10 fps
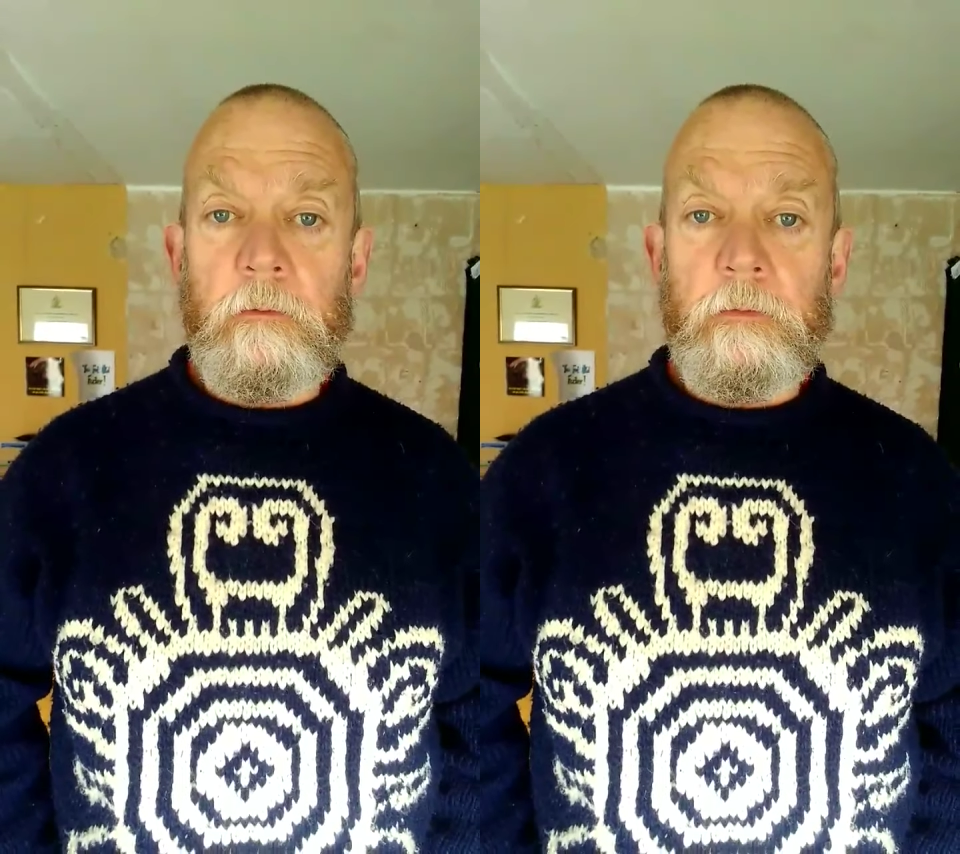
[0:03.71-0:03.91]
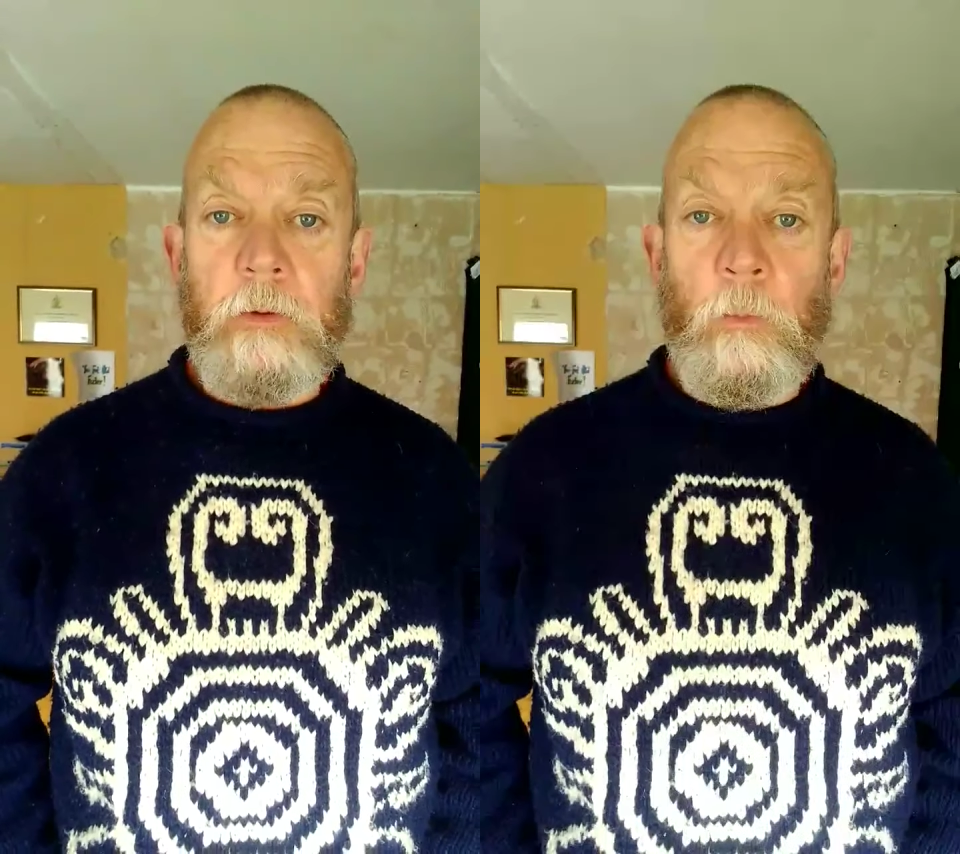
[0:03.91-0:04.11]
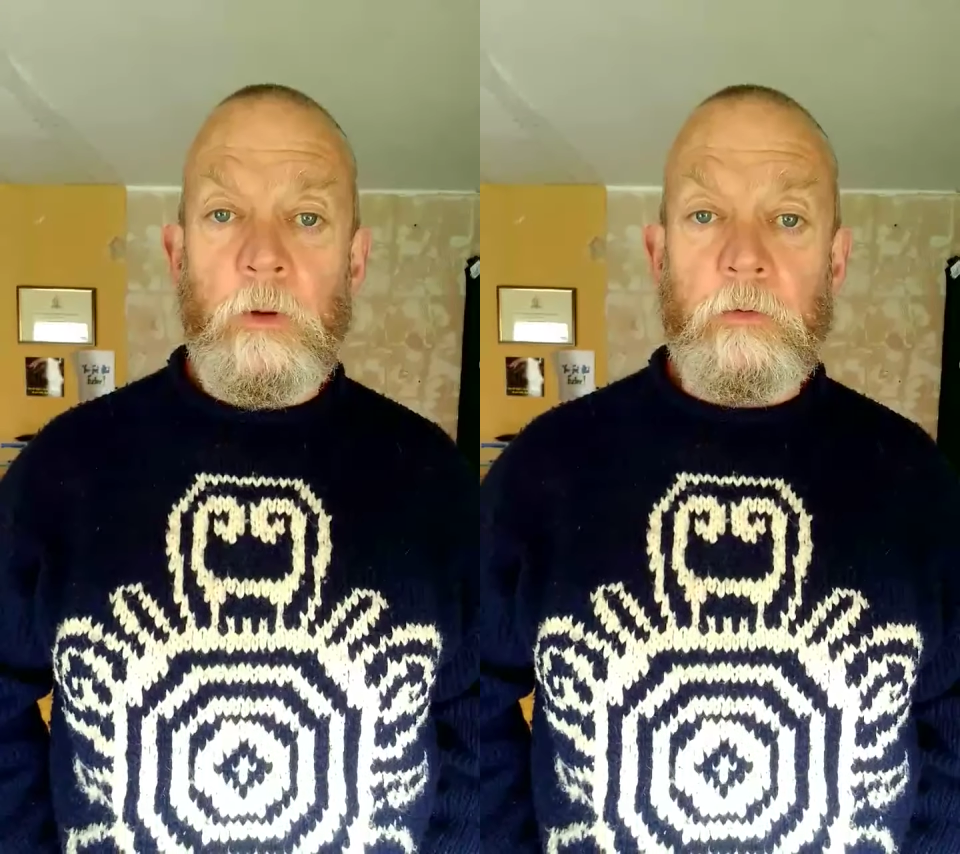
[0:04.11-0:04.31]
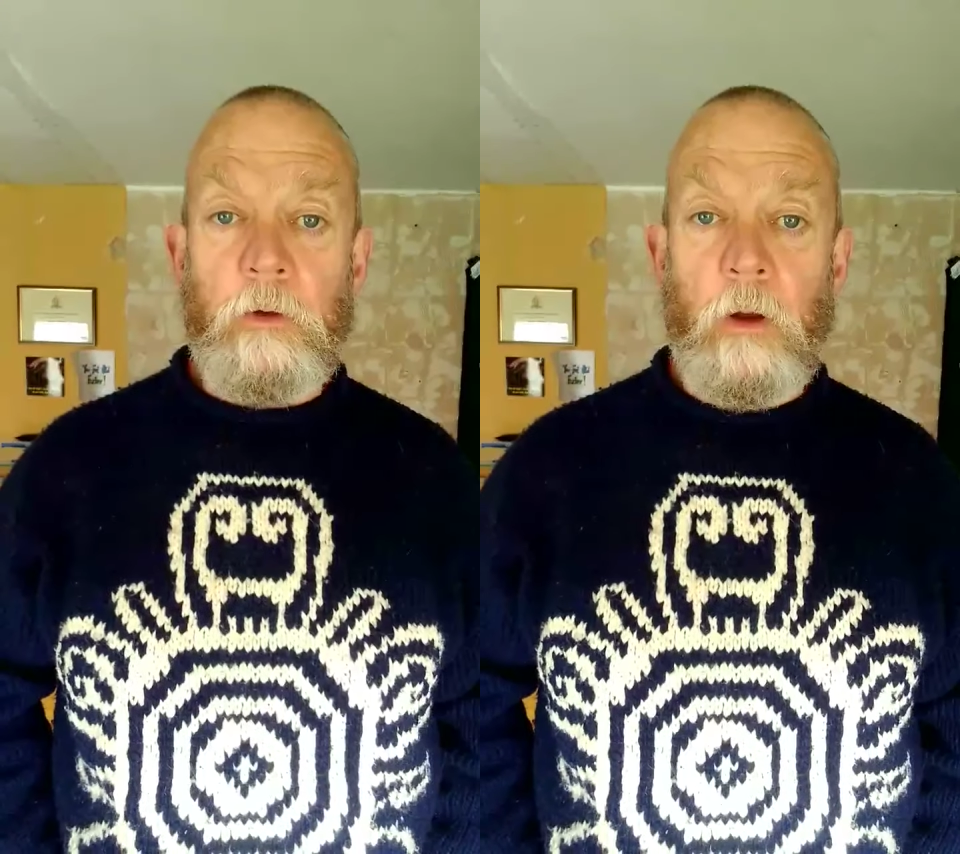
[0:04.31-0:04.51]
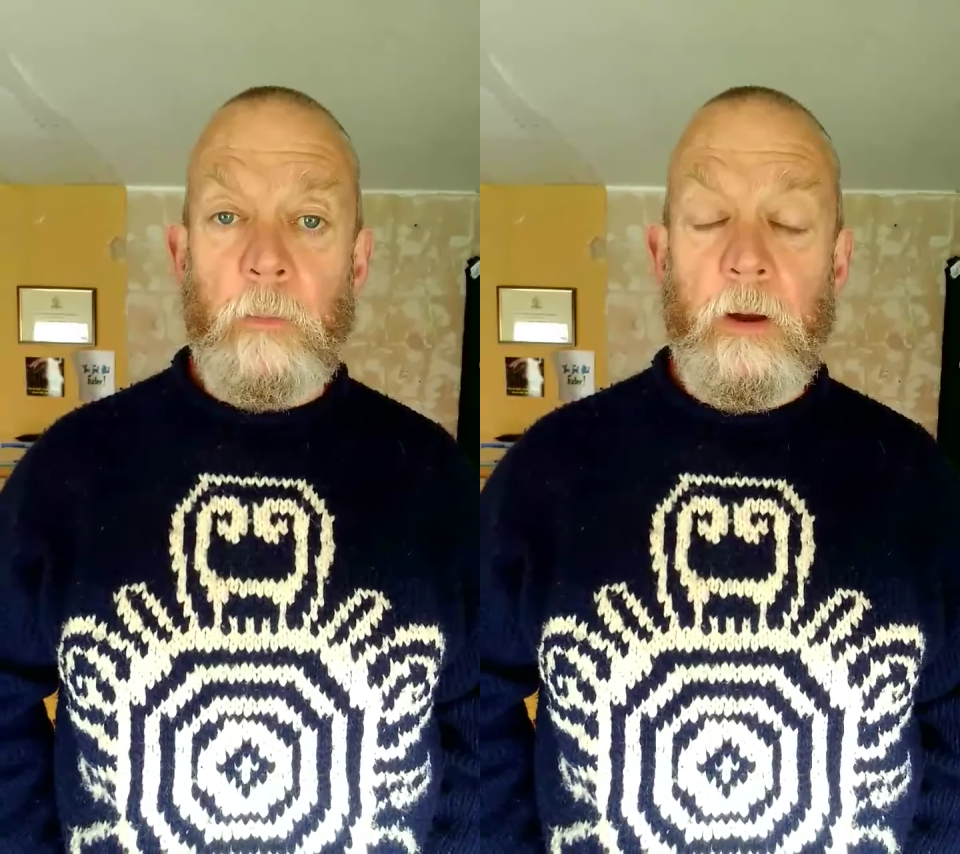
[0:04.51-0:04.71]
some weeks
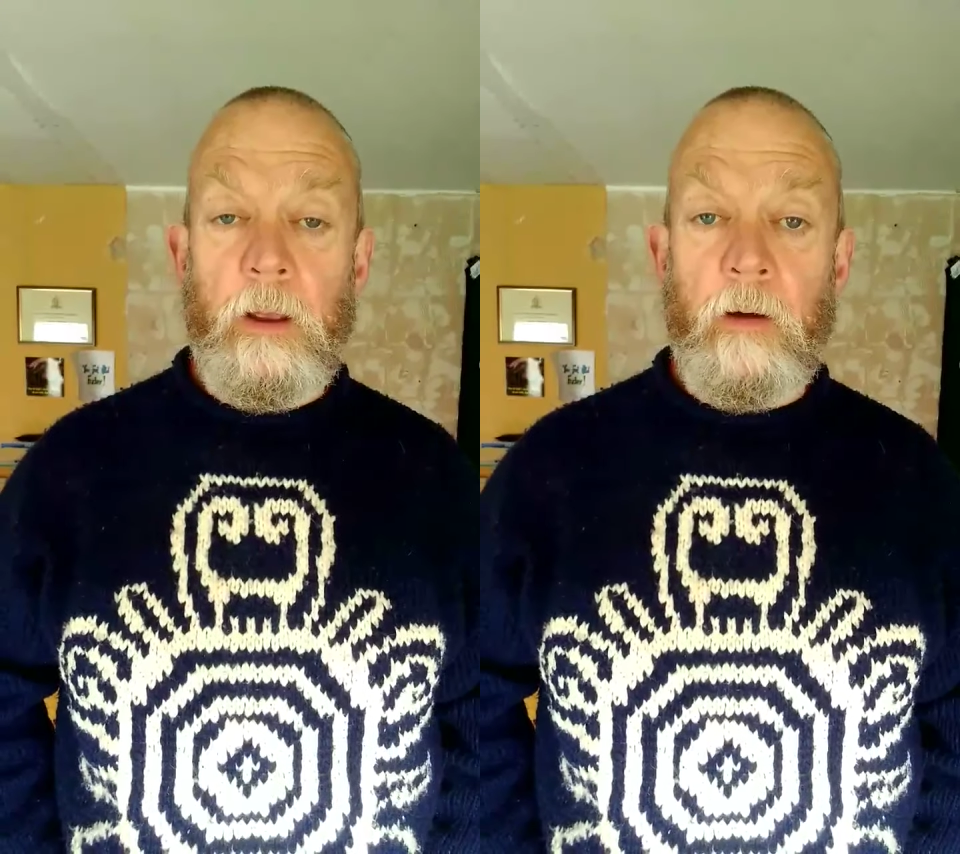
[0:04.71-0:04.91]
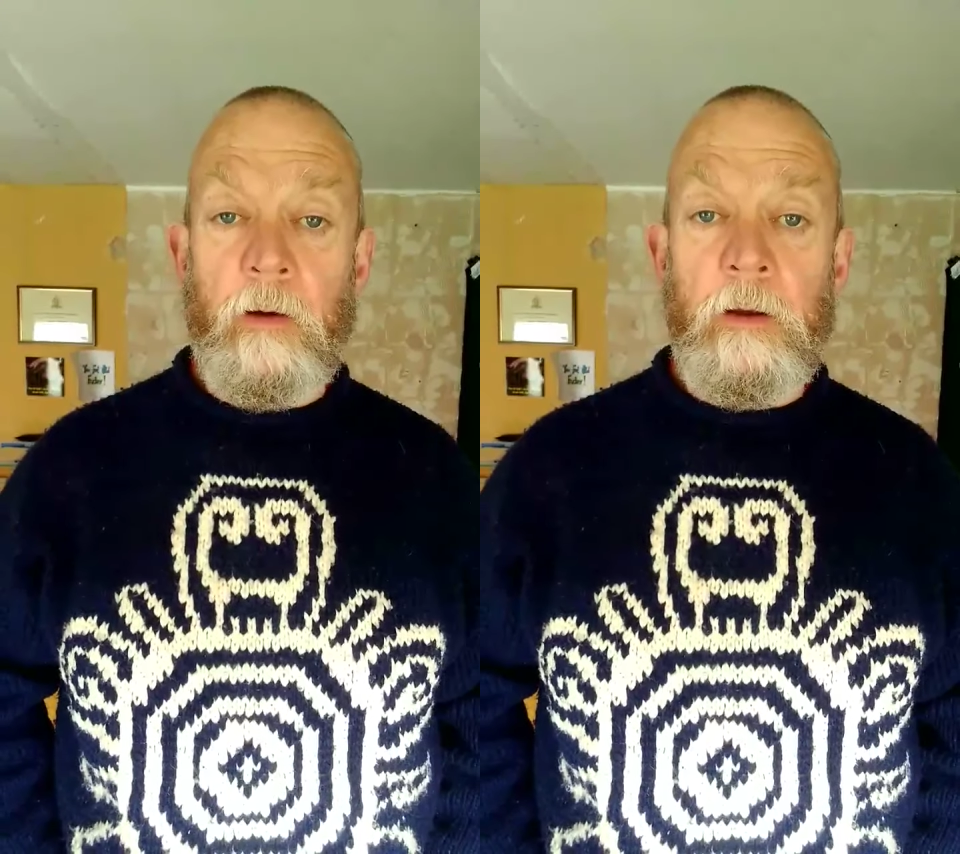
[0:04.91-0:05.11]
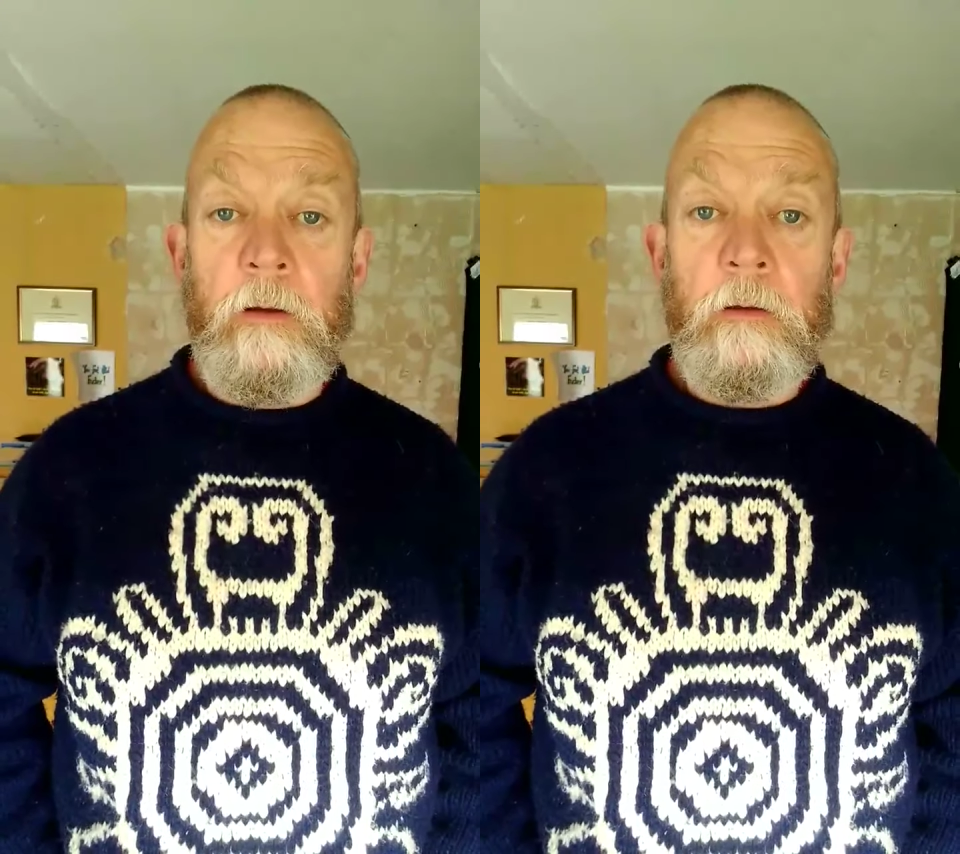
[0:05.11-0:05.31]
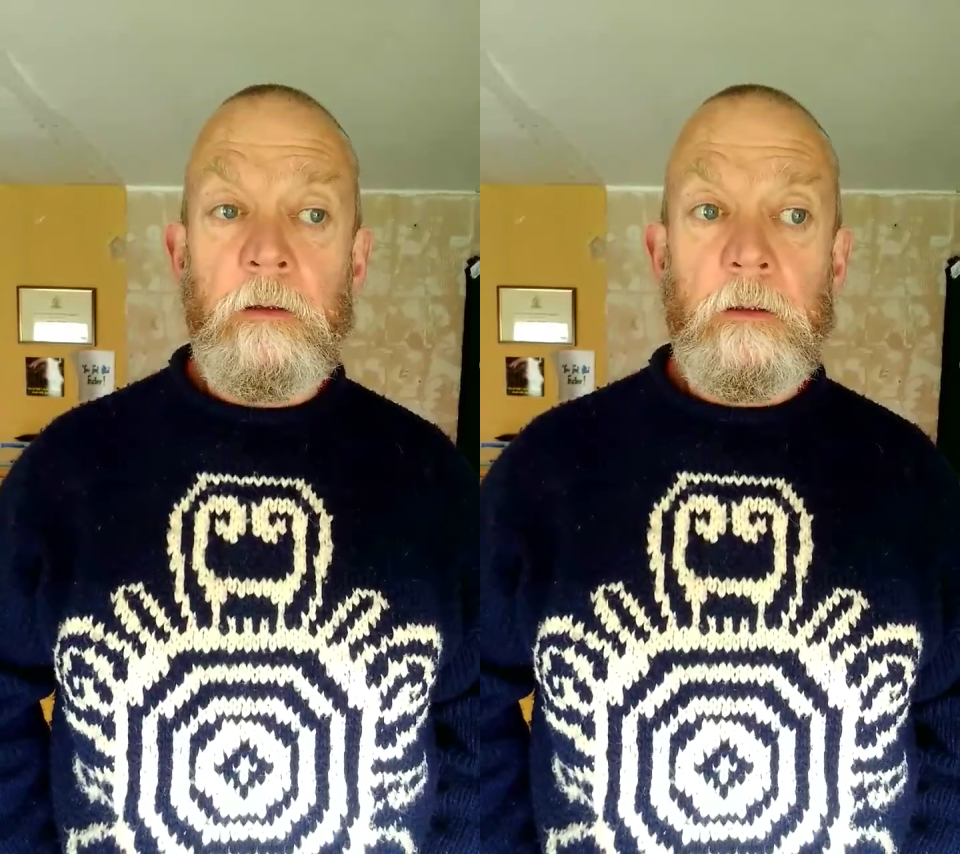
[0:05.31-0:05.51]
ago by Erin,